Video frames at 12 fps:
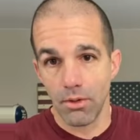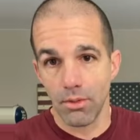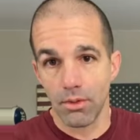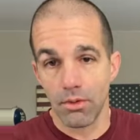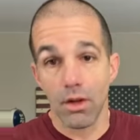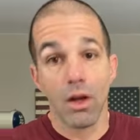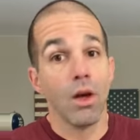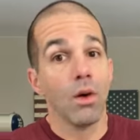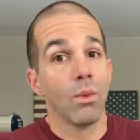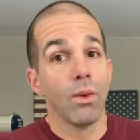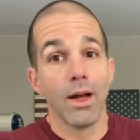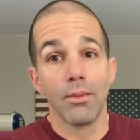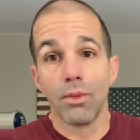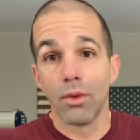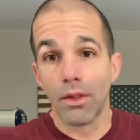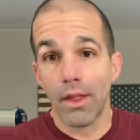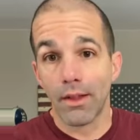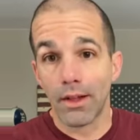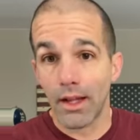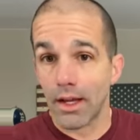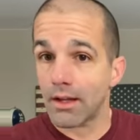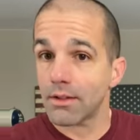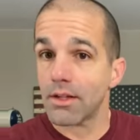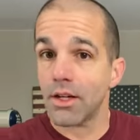movements. Way more than the
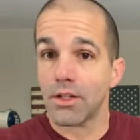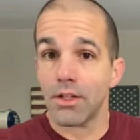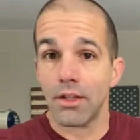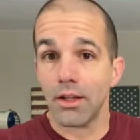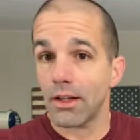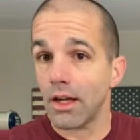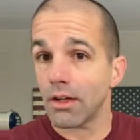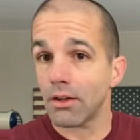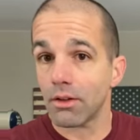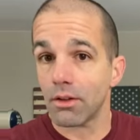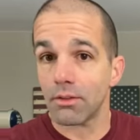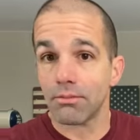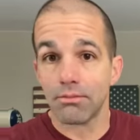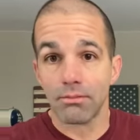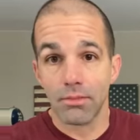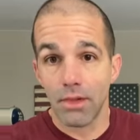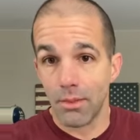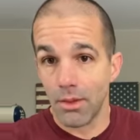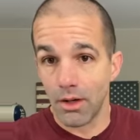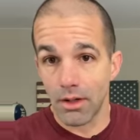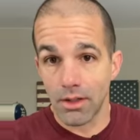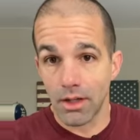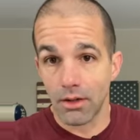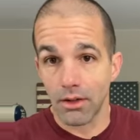leg extension and the leg curl, I'm here
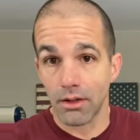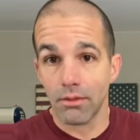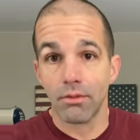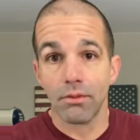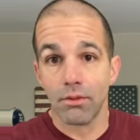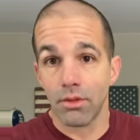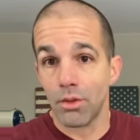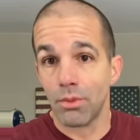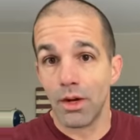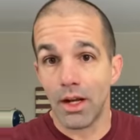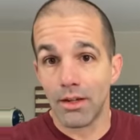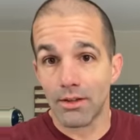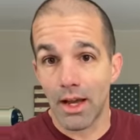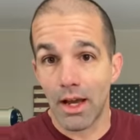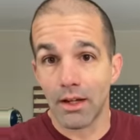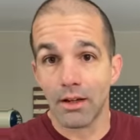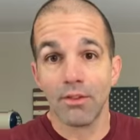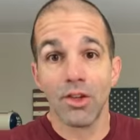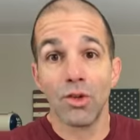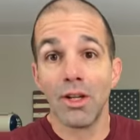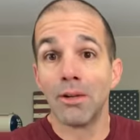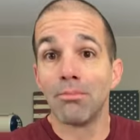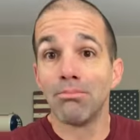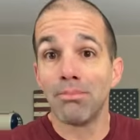to tell you. Your brain is active. You
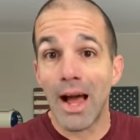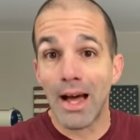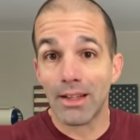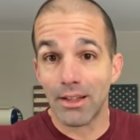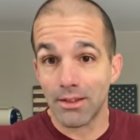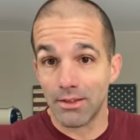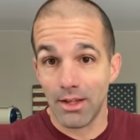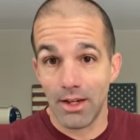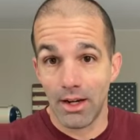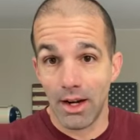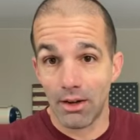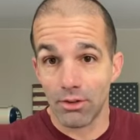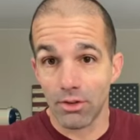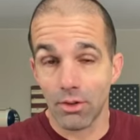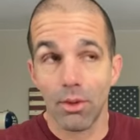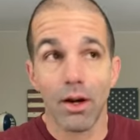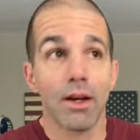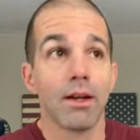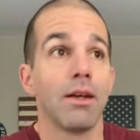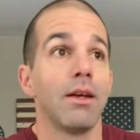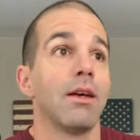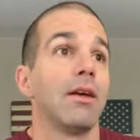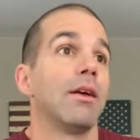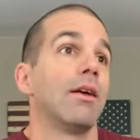need balance in an air squat.
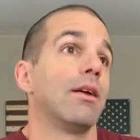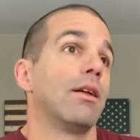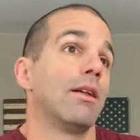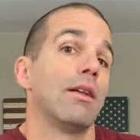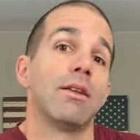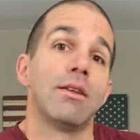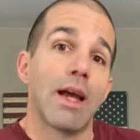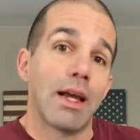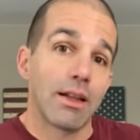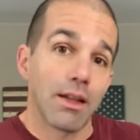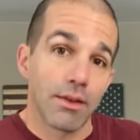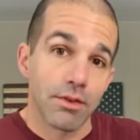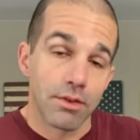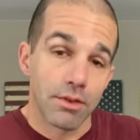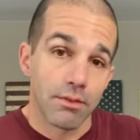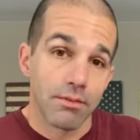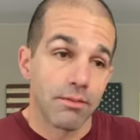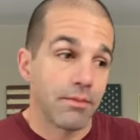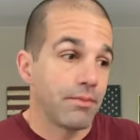Deadlifts,